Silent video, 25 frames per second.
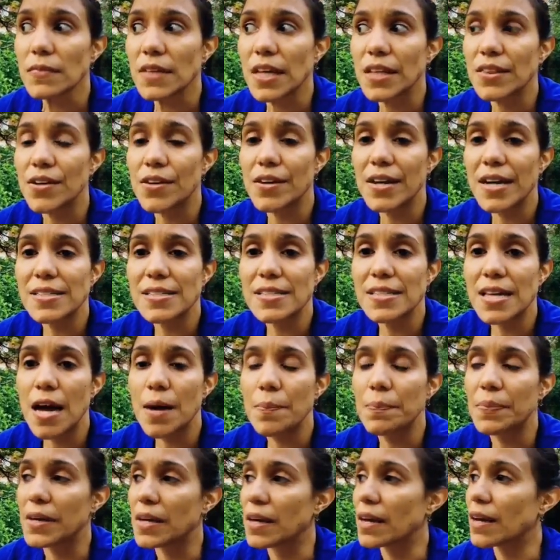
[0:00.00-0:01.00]
they're not
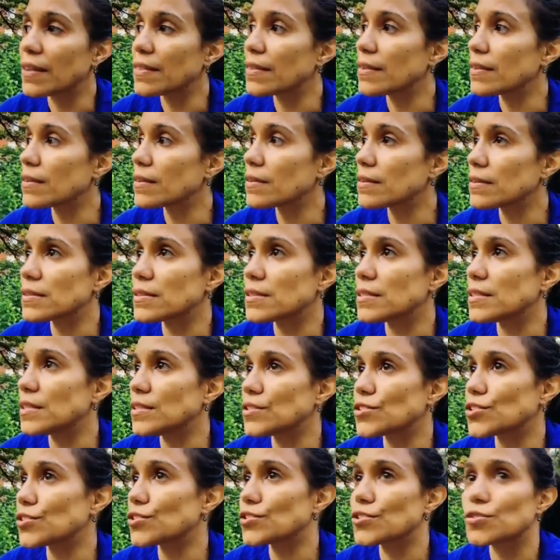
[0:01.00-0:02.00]
stopping. And the
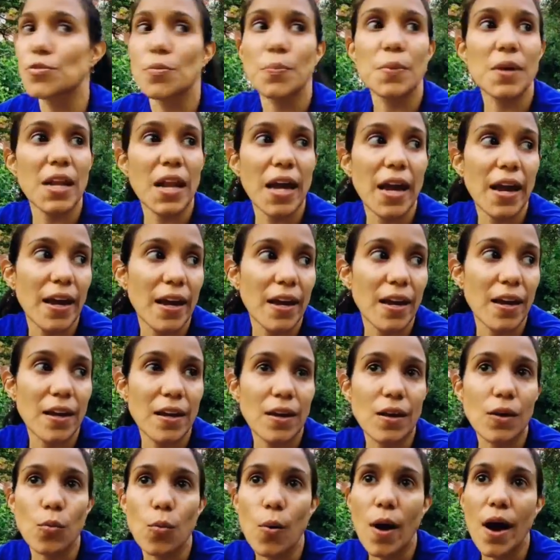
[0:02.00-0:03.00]
teachers would be
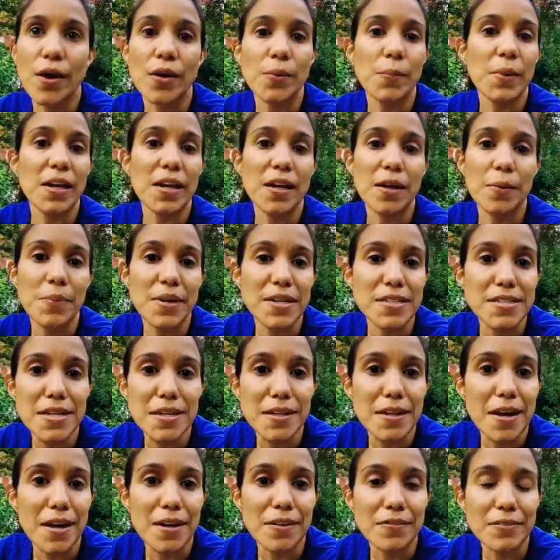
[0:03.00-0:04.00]
like, why are you making a big
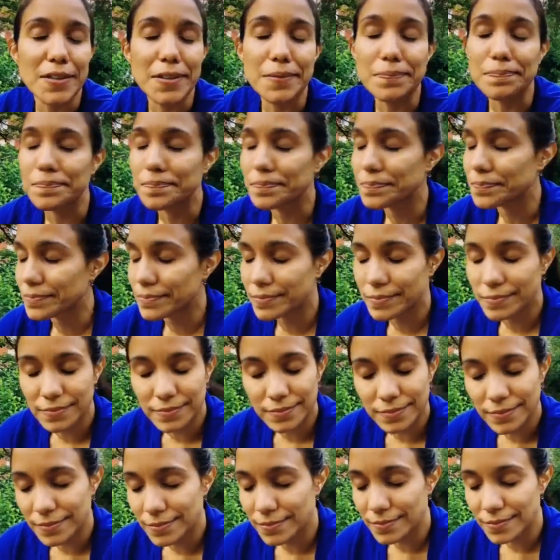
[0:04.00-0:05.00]
deal out of it?
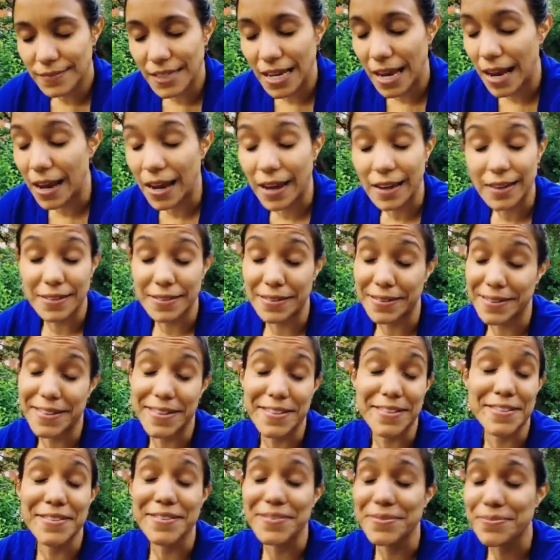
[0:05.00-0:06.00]

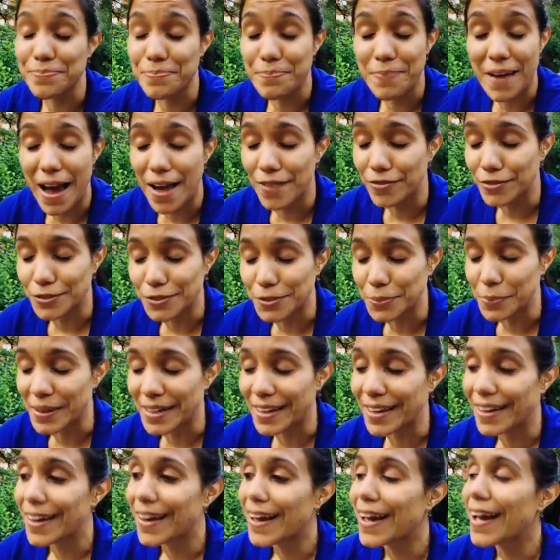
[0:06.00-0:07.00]
It baffled
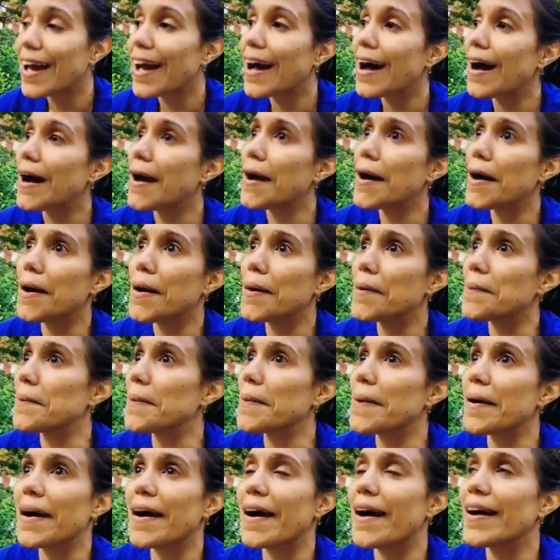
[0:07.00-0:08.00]
me.
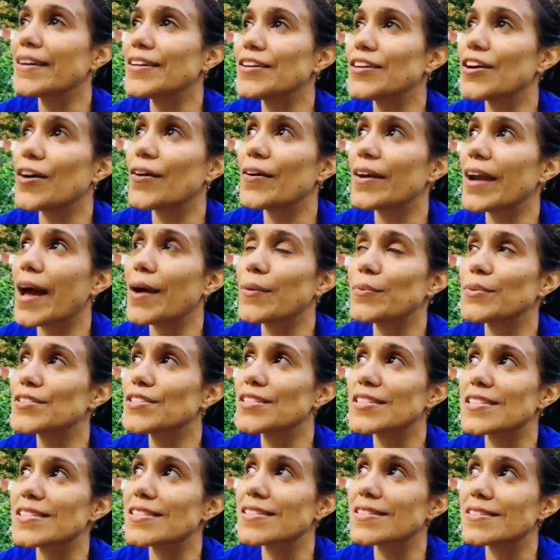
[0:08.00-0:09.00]
You know, and I would
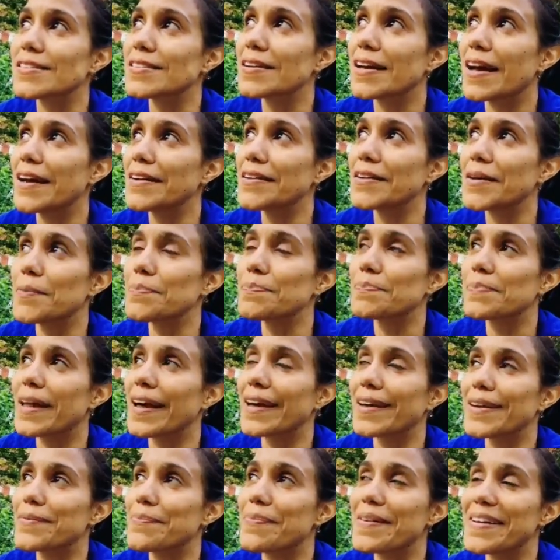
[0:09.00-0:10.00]
just end up
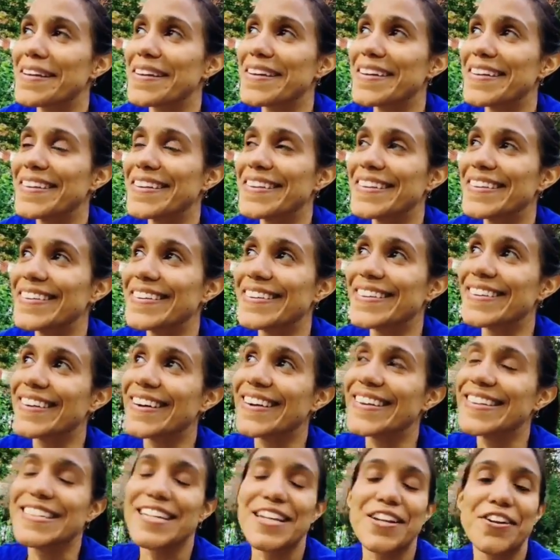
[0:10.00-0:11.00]
like being
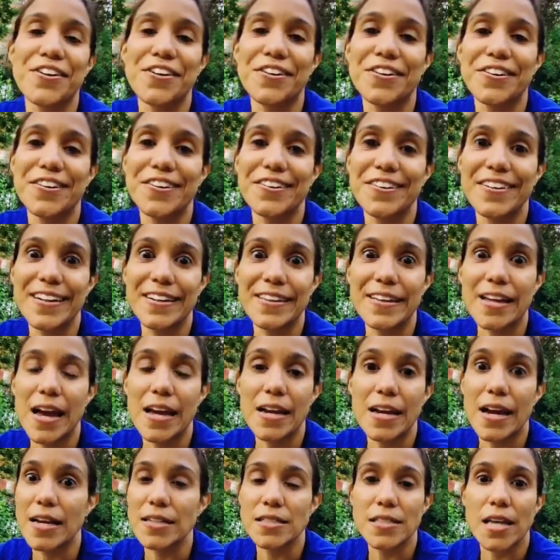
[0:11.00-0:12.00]
a deer in the
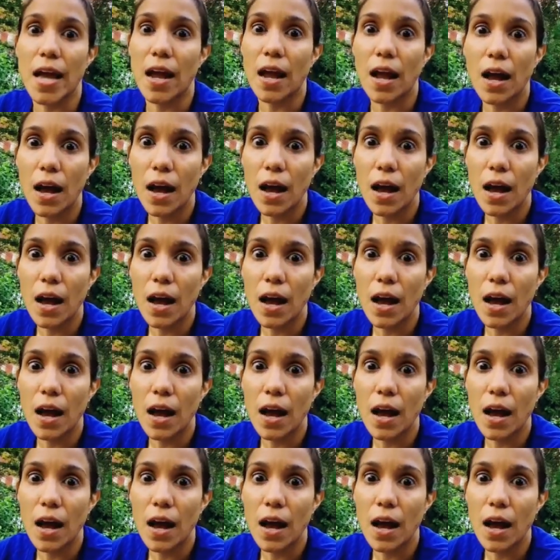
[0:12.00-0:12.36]
headlights, like,